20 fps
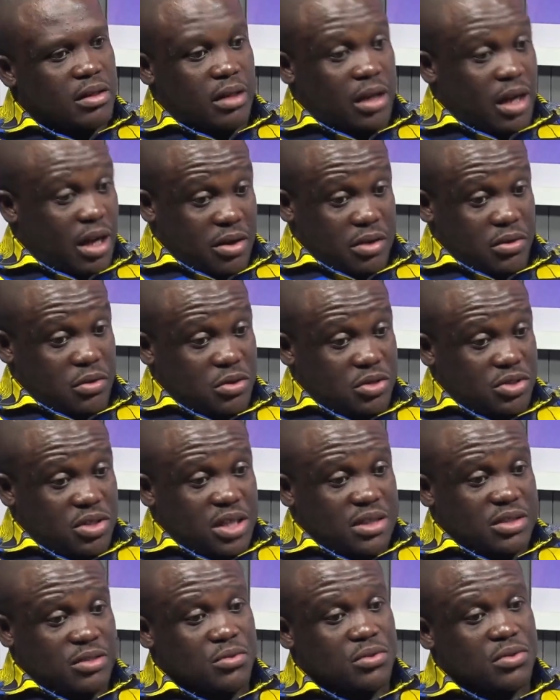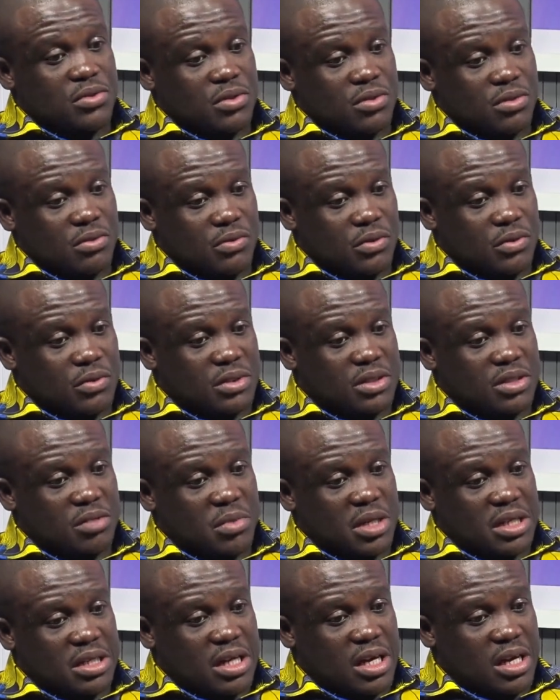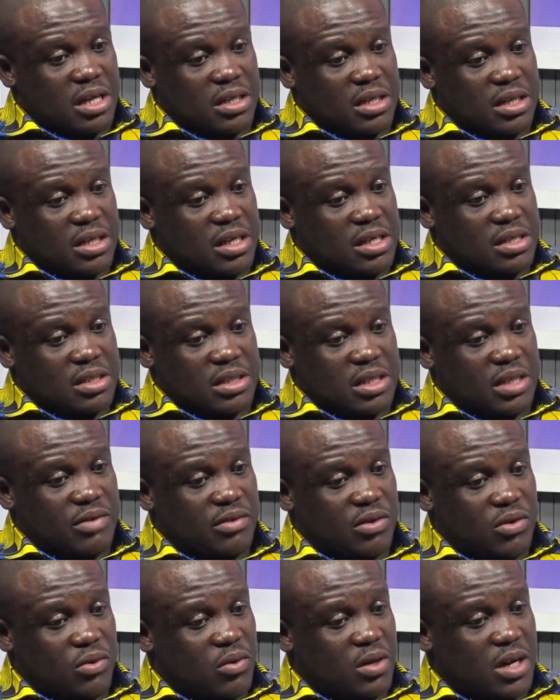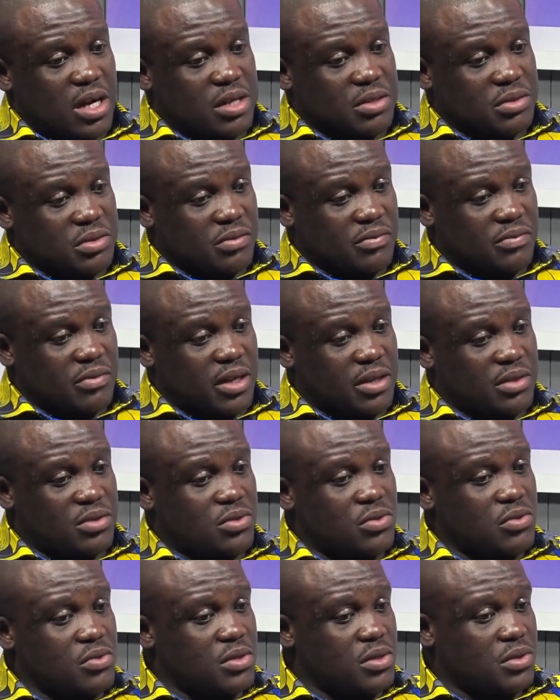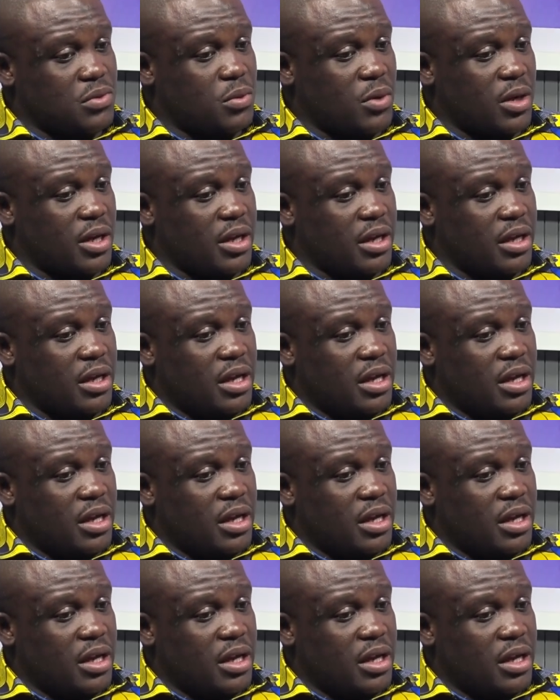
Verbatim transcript: The current contractor who is on the road, Semen Ghana, has given all kinds of excuses why